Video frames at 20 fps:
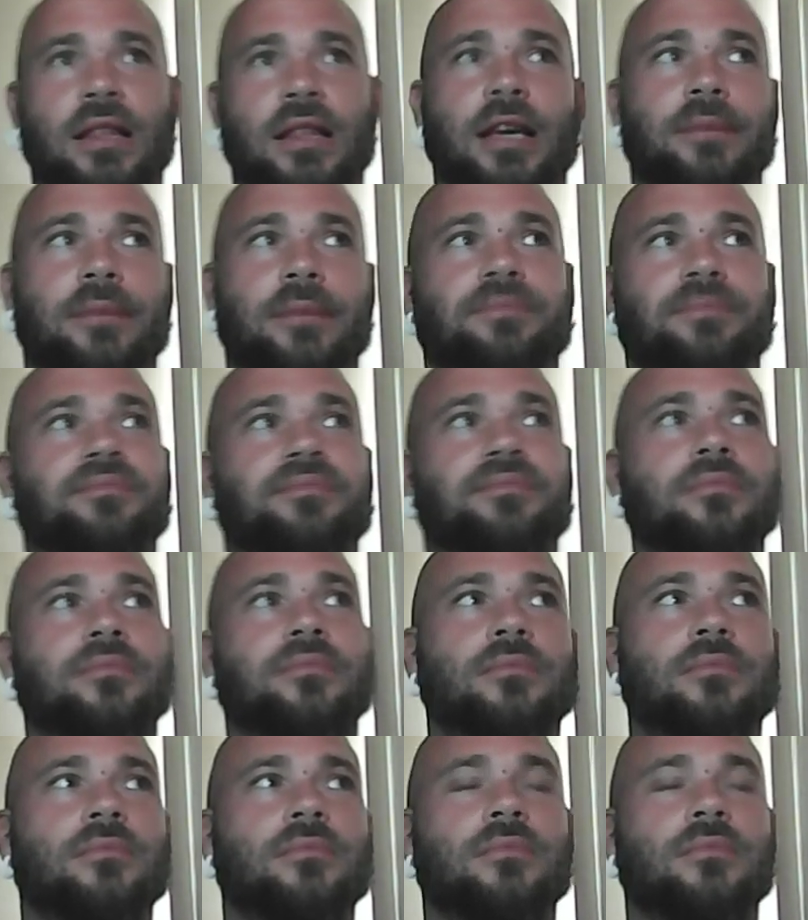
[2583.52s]
that
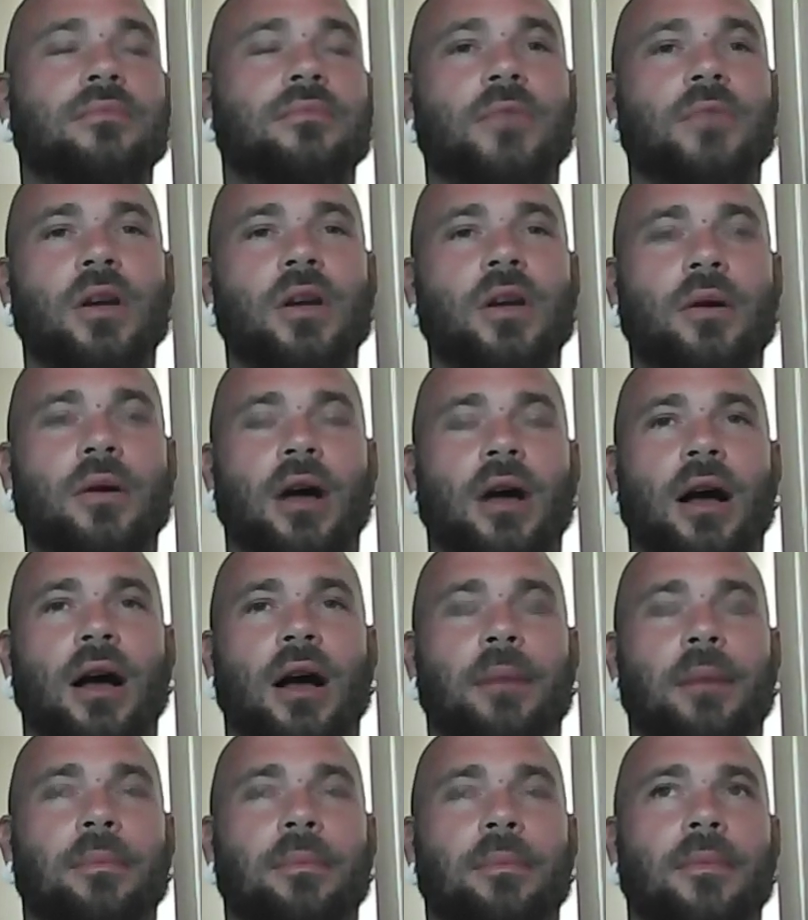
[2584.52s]

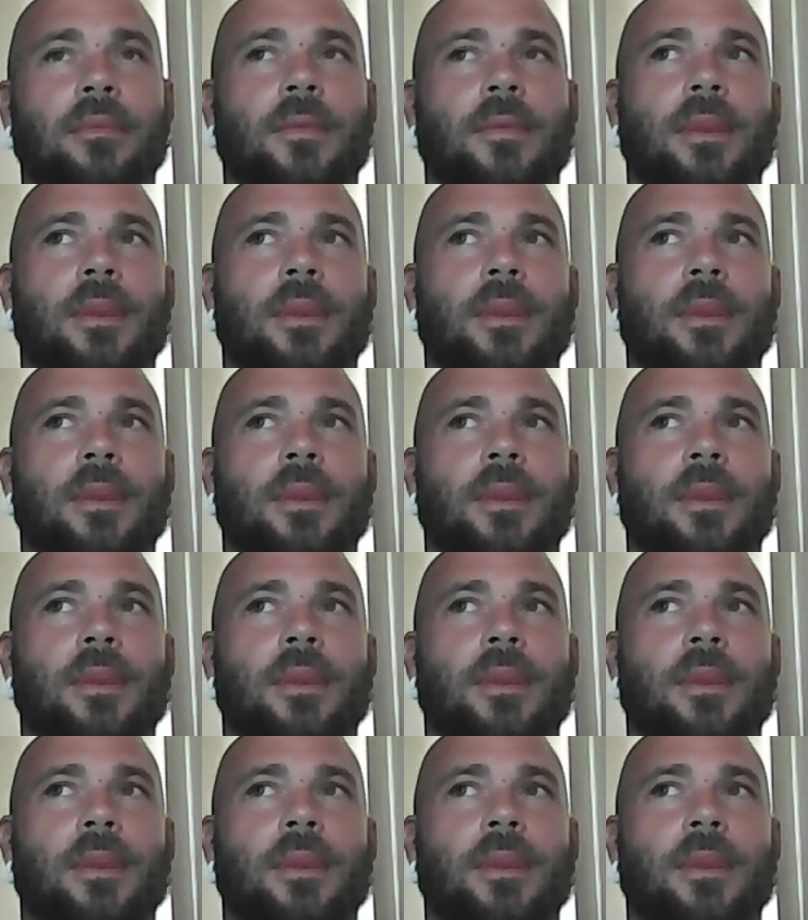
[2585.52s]
um,